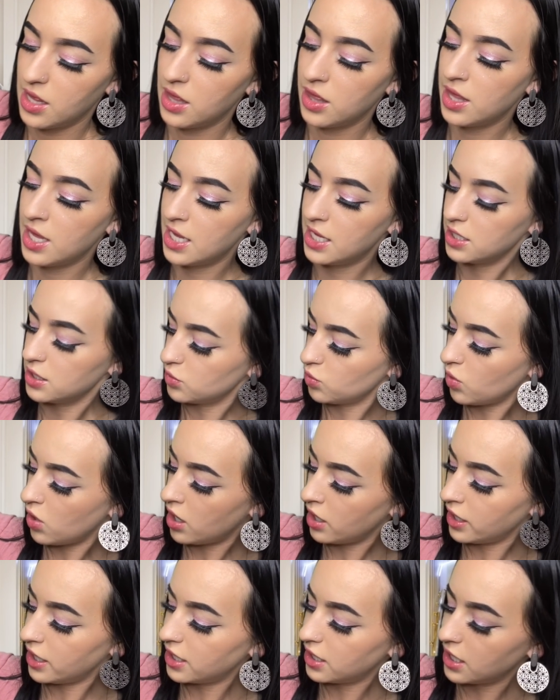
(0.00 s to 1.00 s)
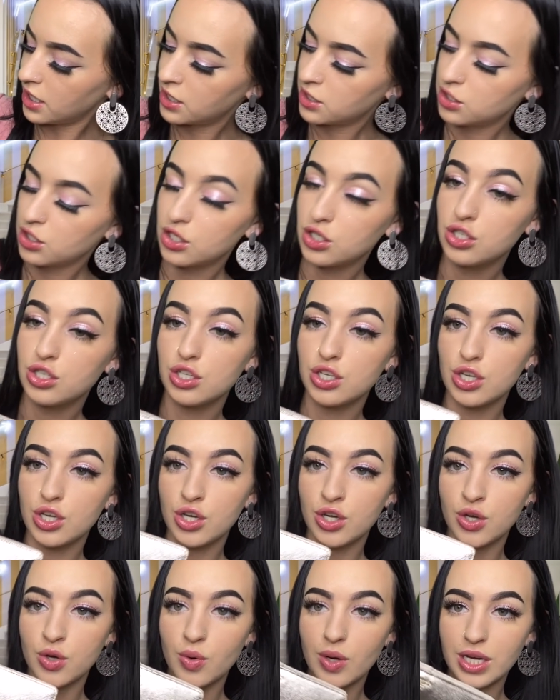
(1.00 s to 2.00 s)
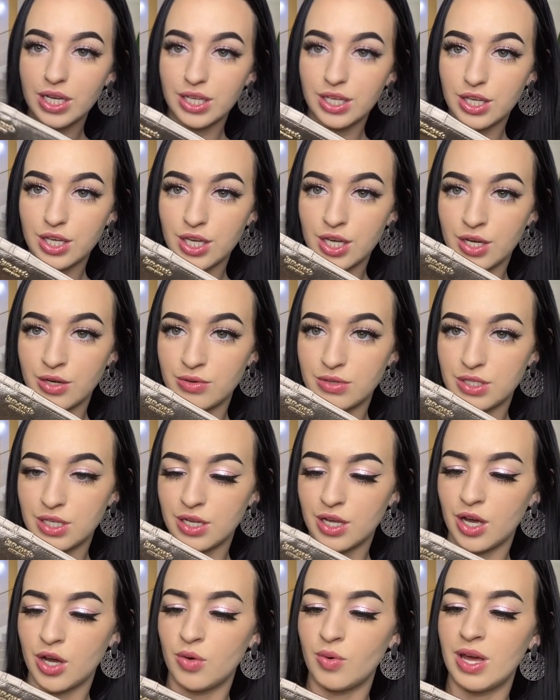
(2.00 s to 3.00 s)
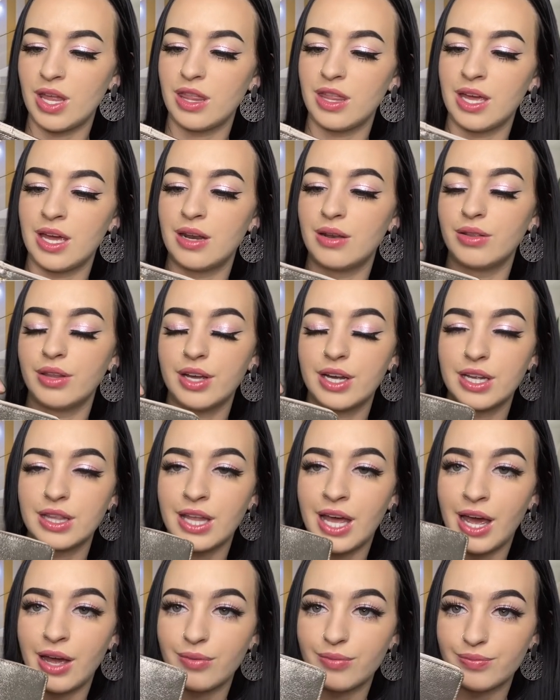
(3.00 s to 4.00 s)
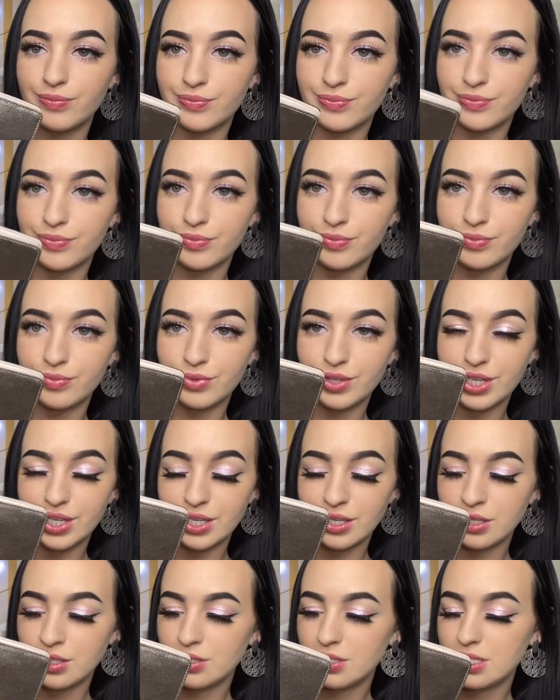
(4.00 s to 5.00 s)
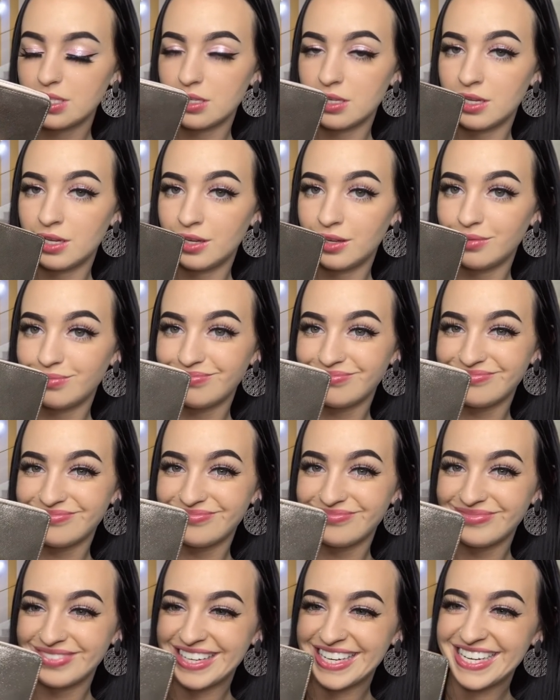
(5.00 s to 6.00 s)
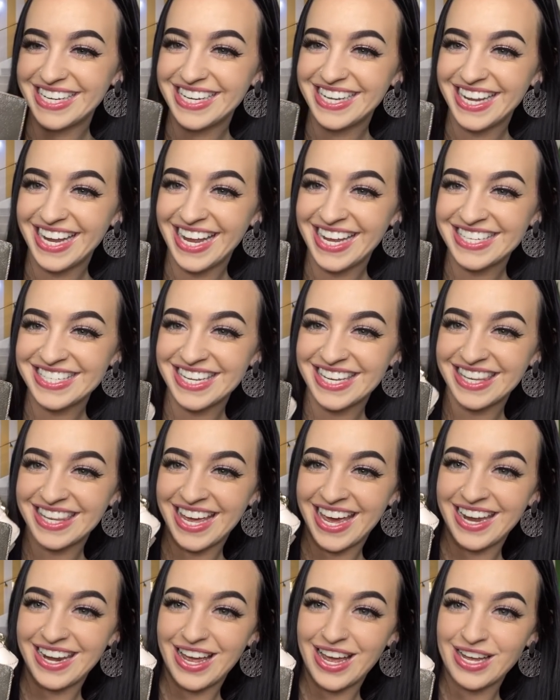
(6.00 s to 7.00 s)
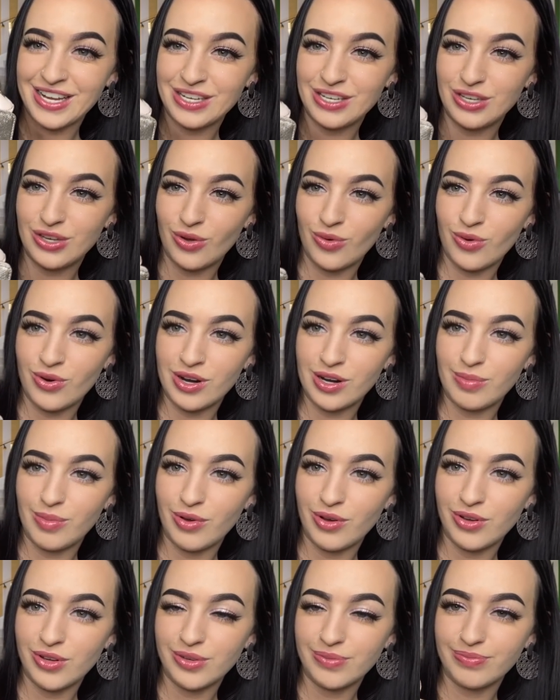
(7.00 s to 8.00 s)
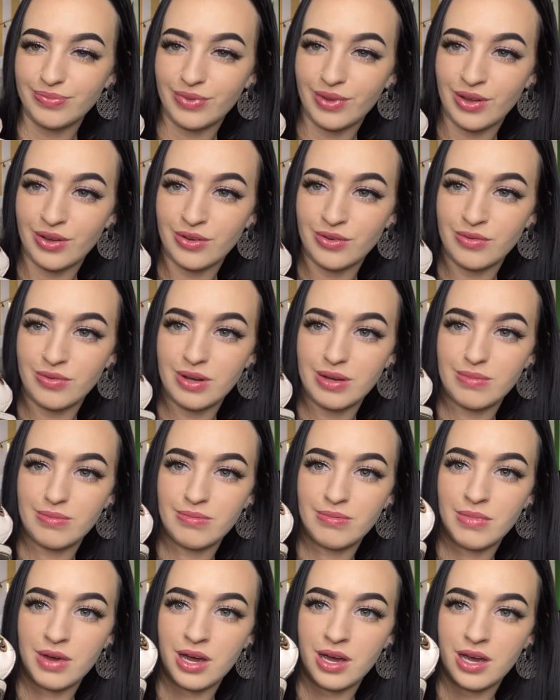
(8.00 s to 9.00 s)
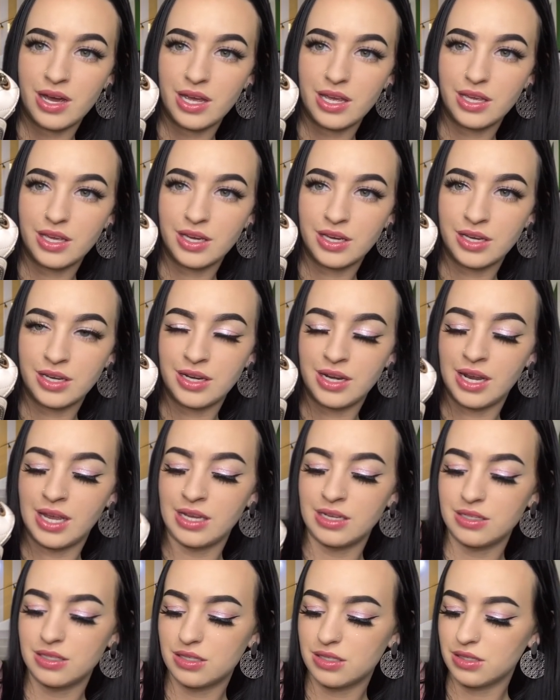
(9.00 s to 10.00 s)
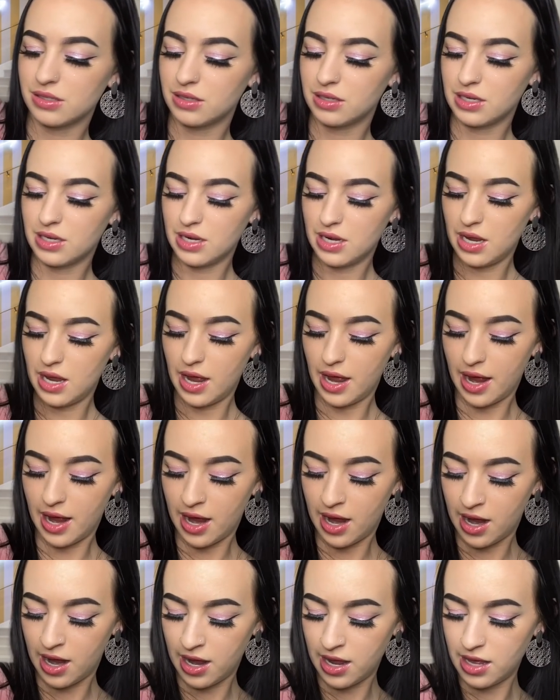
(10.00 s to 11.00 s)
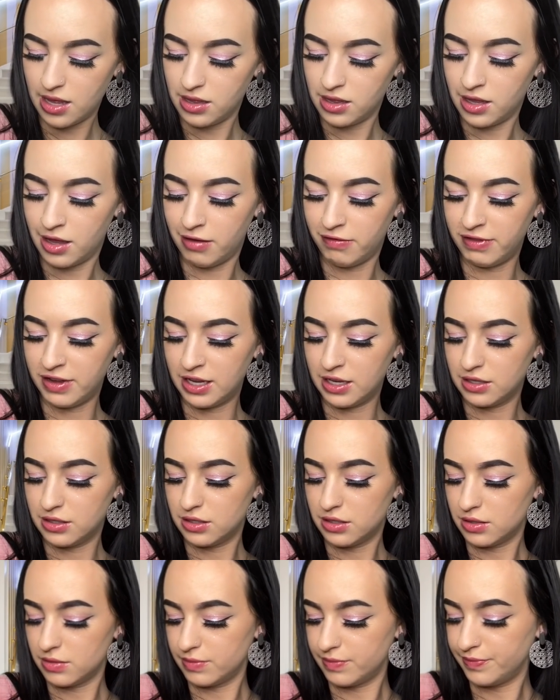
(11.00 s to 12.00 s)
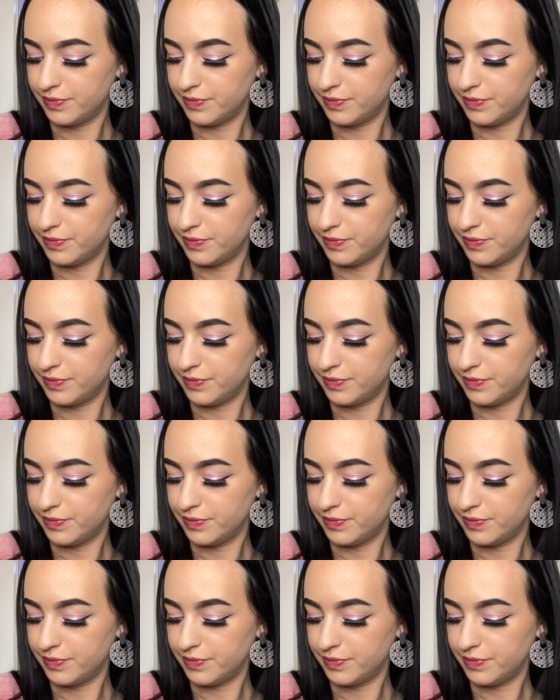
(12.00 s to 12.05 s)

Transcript: This wallet is too cute to go with it. Look at that. Can you see it? Isn't that adorable? Oh my goodness. I love it.